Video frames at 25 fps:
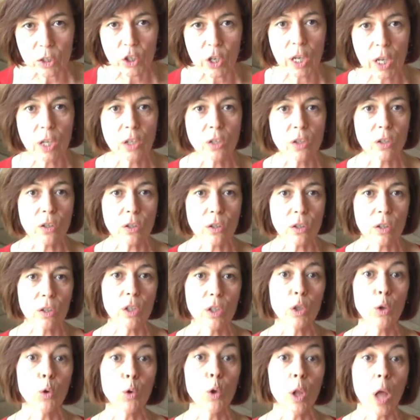changes in
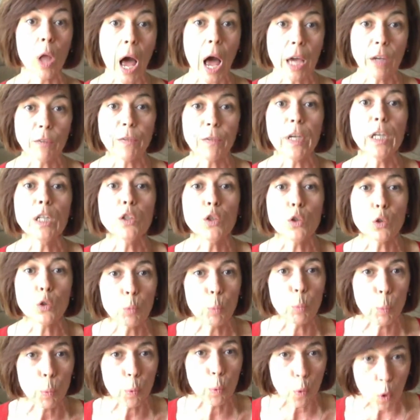your life and
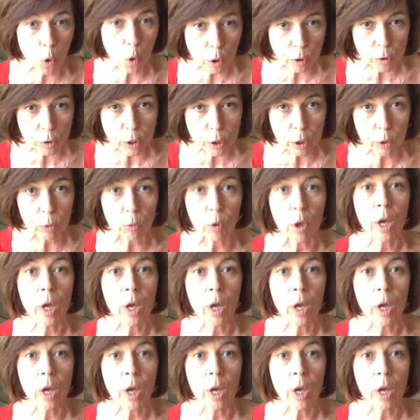support you,